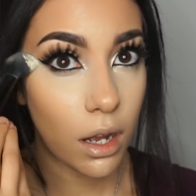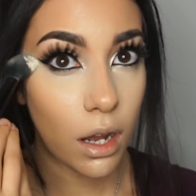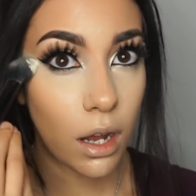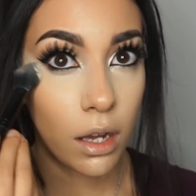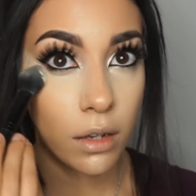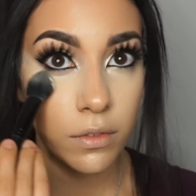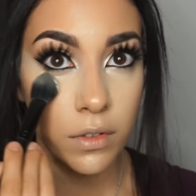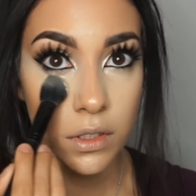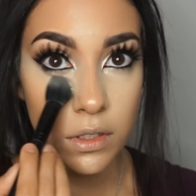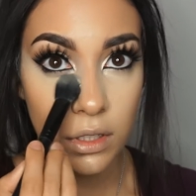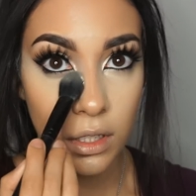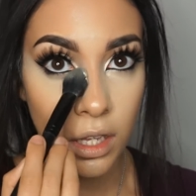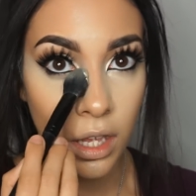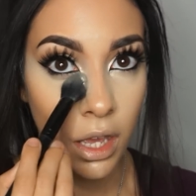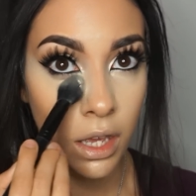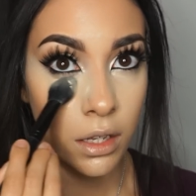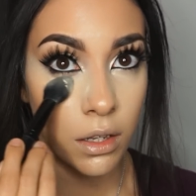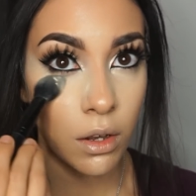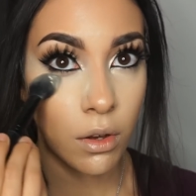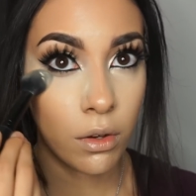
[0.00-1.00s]
obviously
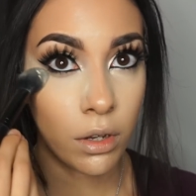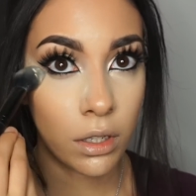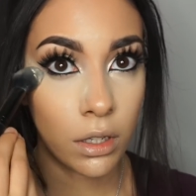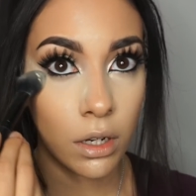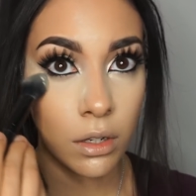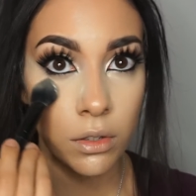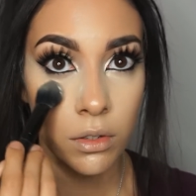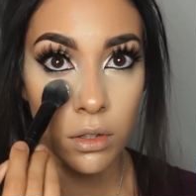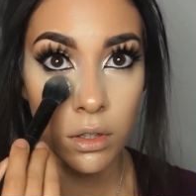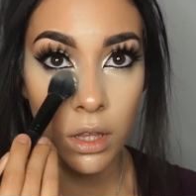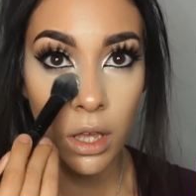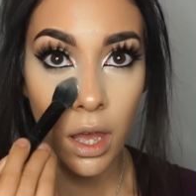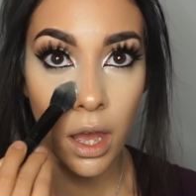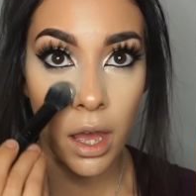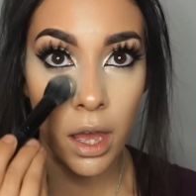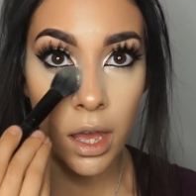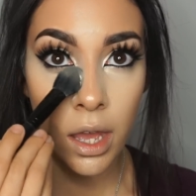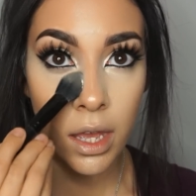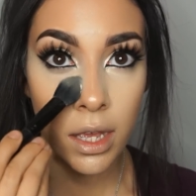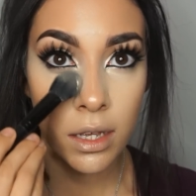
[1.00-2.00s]
I go in under the
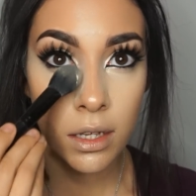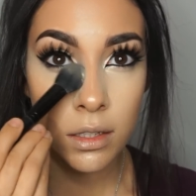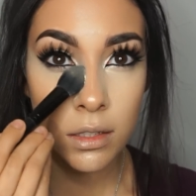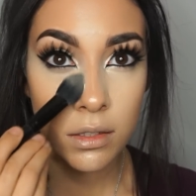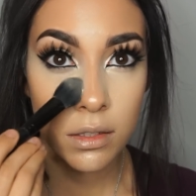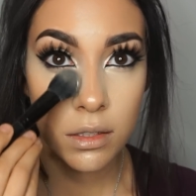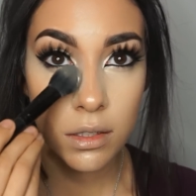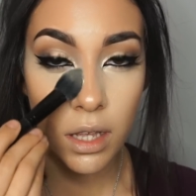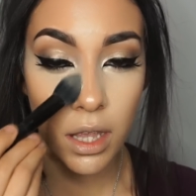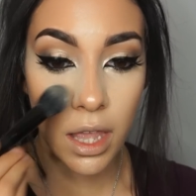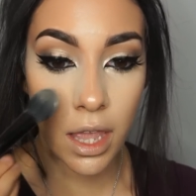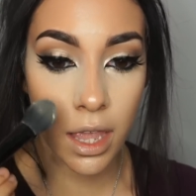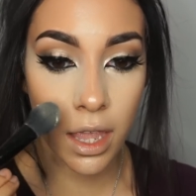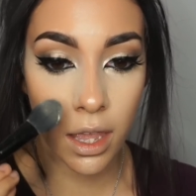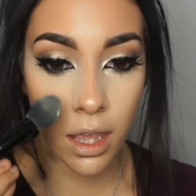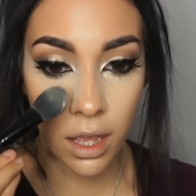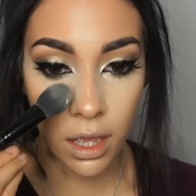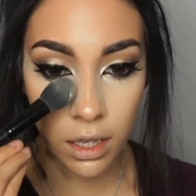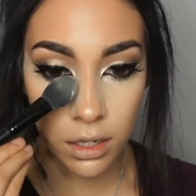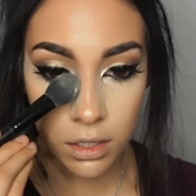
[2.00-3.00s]
eyes
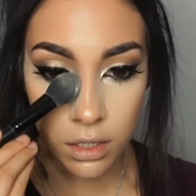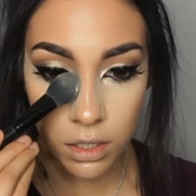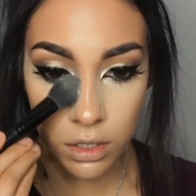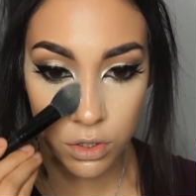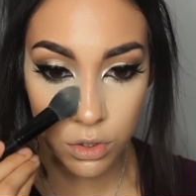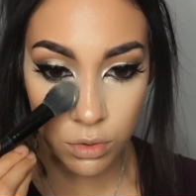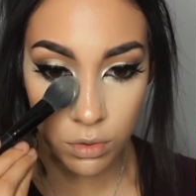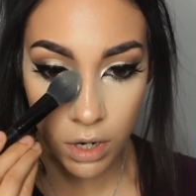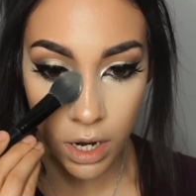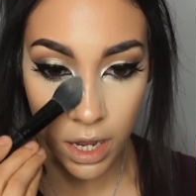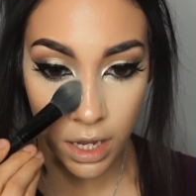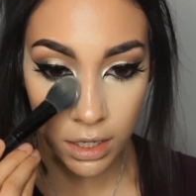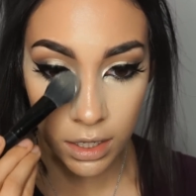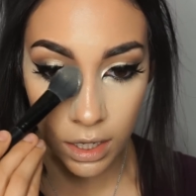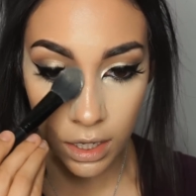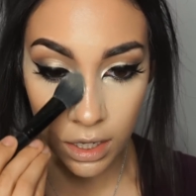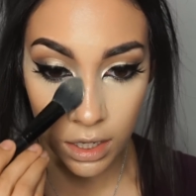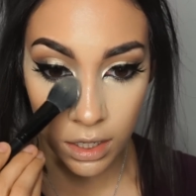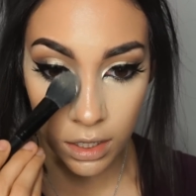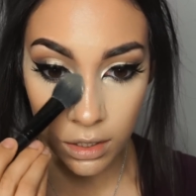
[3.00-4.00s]
and drag
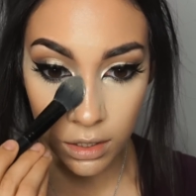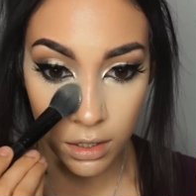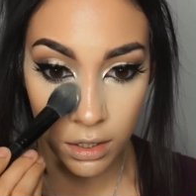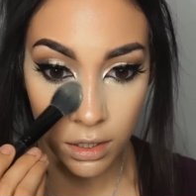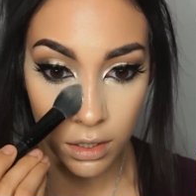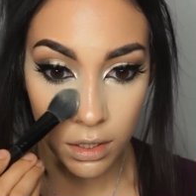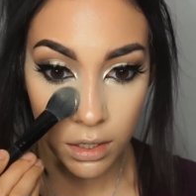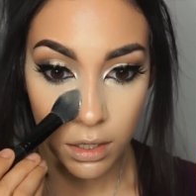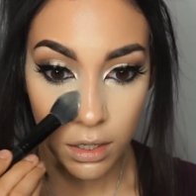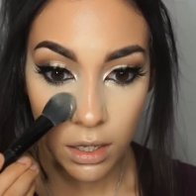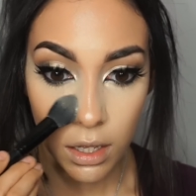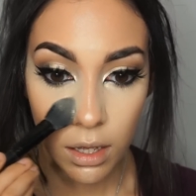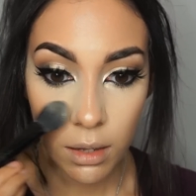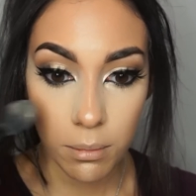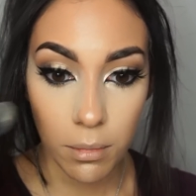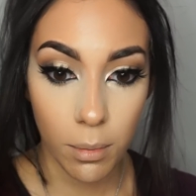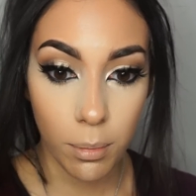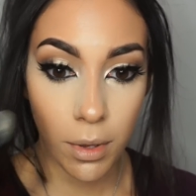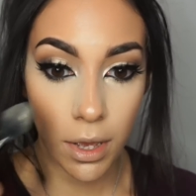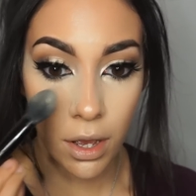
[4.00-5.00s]
in
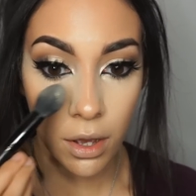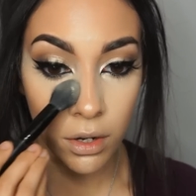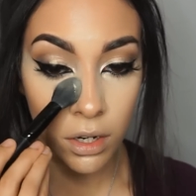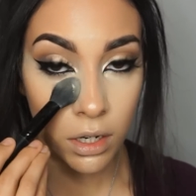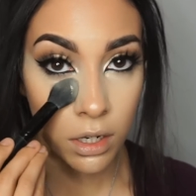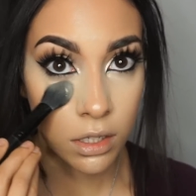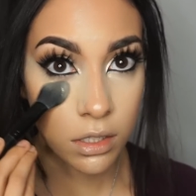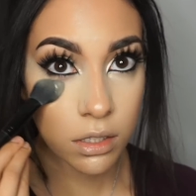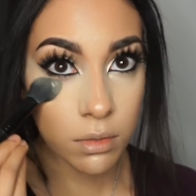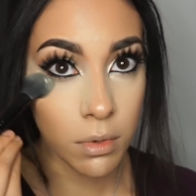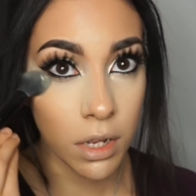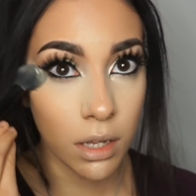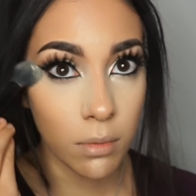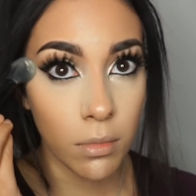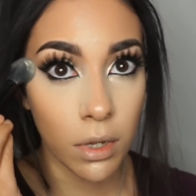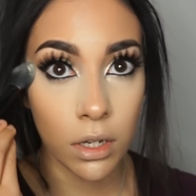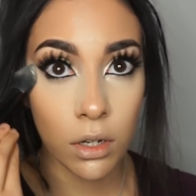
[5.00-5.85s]
my powder to make my